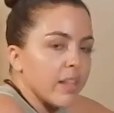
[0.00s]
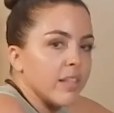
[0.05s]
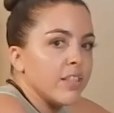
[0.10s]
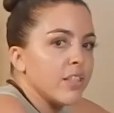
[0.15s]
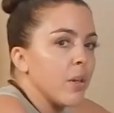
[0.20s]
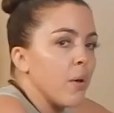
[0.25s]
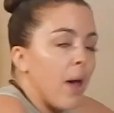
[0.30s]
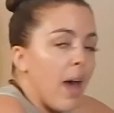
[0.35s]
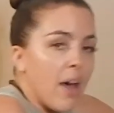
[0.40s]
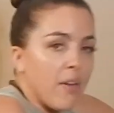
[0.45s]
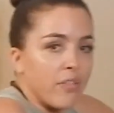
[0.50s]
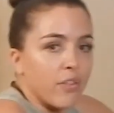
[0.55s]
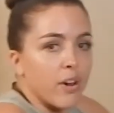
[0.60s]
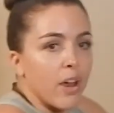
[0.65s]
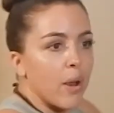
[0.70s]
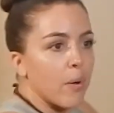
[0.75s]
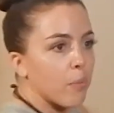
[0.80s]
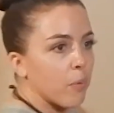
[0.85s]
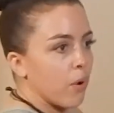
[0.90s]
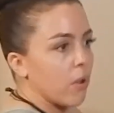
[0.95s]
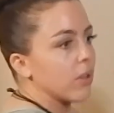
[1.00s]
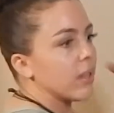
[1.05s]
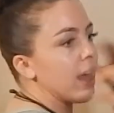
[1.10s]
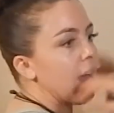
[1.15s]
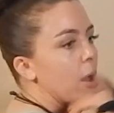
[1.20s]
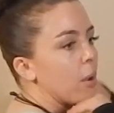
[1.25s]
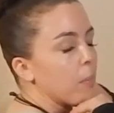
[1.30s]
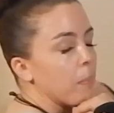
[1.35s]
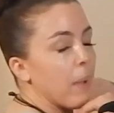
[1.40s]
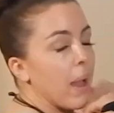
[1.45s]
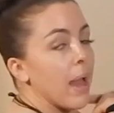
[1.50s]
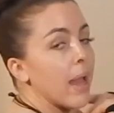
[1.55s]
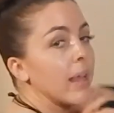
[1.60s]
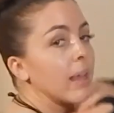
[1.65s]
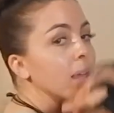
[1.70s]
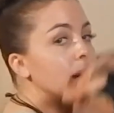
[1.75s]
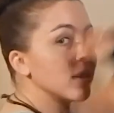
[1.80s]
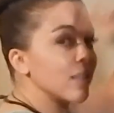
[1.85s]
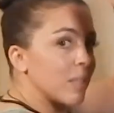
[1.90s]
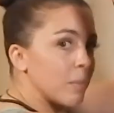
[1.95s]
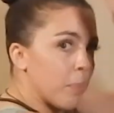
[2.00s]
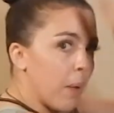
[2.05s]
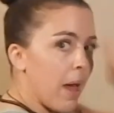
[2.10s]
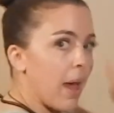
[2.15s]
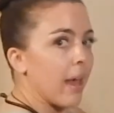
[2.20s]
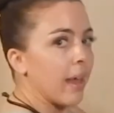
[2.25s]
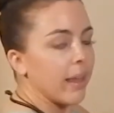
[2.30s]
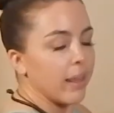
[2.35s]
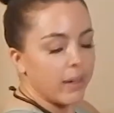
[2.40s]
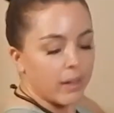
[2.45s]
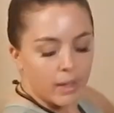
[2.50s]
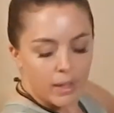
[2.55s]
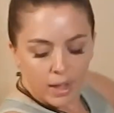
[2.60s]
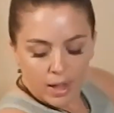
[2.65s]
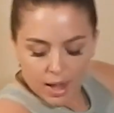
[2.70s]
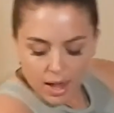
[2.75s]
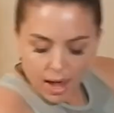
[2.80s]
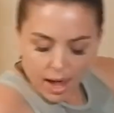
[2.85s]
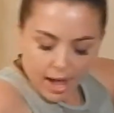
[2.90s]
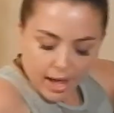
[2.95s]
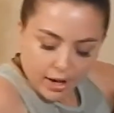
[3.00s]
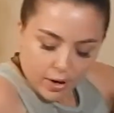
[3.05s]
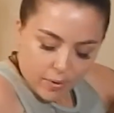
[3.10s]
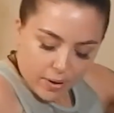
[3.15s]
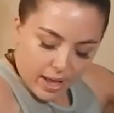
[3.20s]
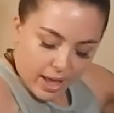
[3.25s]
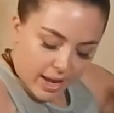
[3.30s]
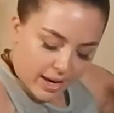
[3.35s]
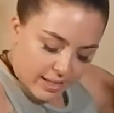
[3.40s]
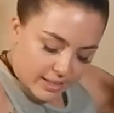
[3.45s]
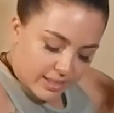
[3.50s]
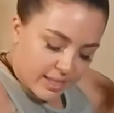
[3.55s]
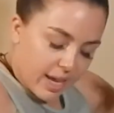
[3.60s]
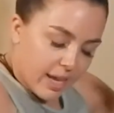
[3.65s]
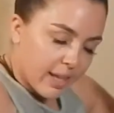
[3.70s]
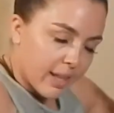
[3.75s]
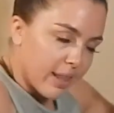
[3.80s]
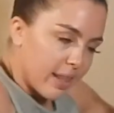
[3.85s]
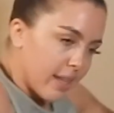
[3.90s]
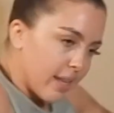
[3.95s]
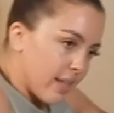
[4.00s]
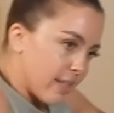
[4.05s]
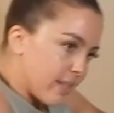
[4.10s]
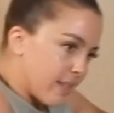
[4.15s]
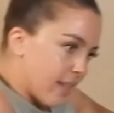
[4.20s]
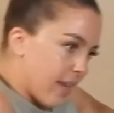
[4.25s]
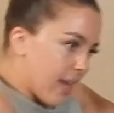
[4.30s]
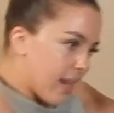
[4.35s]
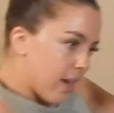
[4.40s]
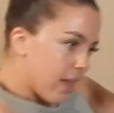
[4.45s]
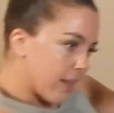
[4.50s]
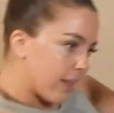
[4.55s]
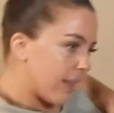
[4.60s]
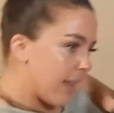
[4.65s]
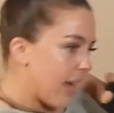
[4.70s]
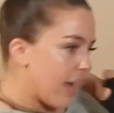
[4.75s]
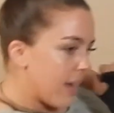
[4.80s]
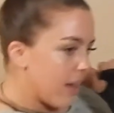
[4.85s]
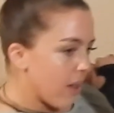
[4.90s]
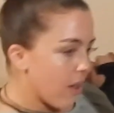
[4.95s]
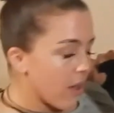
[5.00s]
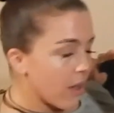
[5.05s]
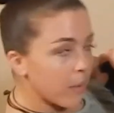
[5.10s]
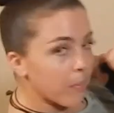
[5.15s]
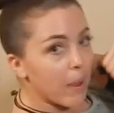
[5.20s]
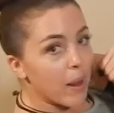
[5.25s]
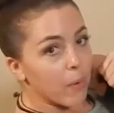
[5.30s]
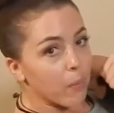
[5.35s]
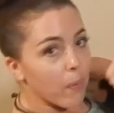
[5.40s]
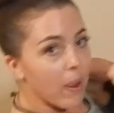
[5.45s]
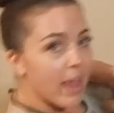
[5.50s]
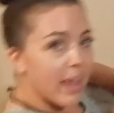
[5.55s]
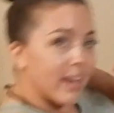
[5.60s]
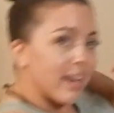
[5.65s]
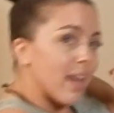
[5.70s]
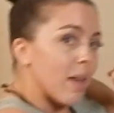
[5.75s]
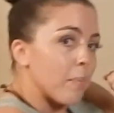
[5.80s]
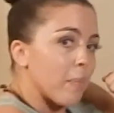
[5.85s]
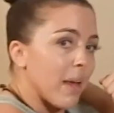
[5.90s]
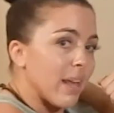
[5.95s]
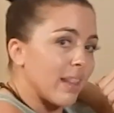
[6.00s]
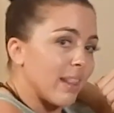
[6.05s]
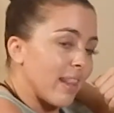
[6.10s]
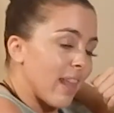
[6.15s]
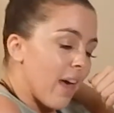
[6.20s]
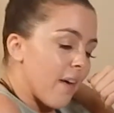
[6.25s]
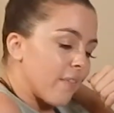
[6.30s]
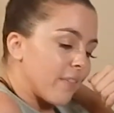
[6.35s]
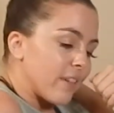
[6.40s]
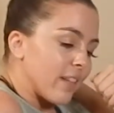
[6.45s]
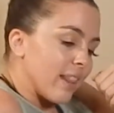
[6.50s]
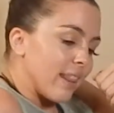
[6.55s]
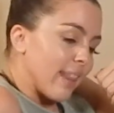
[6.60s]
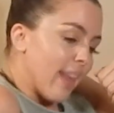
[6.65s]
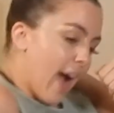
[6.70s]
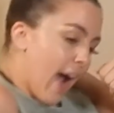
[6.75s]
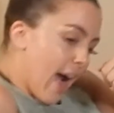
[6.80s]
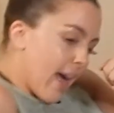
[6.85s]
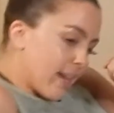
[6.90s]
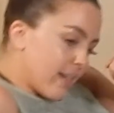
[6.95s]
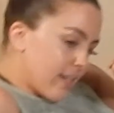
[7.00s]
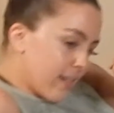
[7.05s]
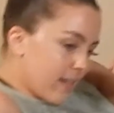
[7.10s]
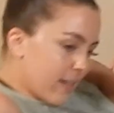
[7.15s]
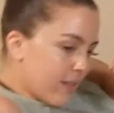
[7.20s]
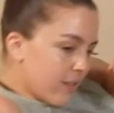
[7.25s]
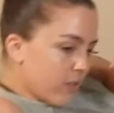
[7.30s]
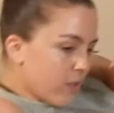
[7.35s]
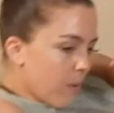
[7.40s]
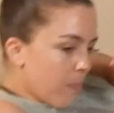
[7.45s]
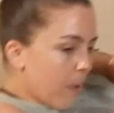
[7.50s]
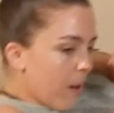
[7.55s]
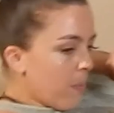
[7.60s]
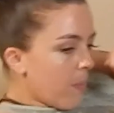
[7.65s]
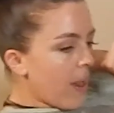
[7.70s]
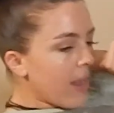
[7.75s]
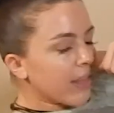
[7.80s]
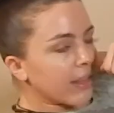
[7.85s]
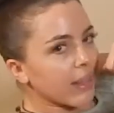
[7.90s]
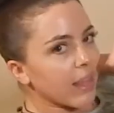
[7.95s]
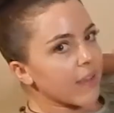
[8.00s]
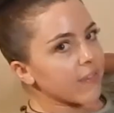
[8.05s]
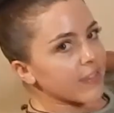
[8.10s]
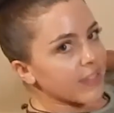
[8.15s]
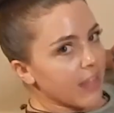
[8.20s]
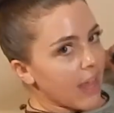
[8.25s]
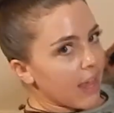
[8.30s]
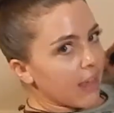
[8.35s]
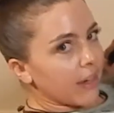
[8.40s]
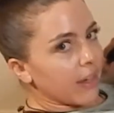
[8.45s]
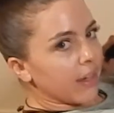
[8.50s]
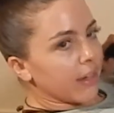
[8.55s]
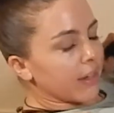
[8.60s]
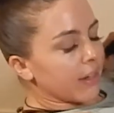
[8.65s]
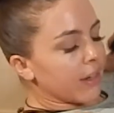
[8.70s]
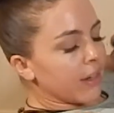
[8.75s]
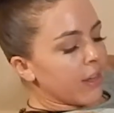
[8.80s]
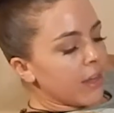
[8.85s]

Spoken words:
So after I roll out my spine, I go ahead and take this and I'll lay on my right and my left lat. So my right and left side here.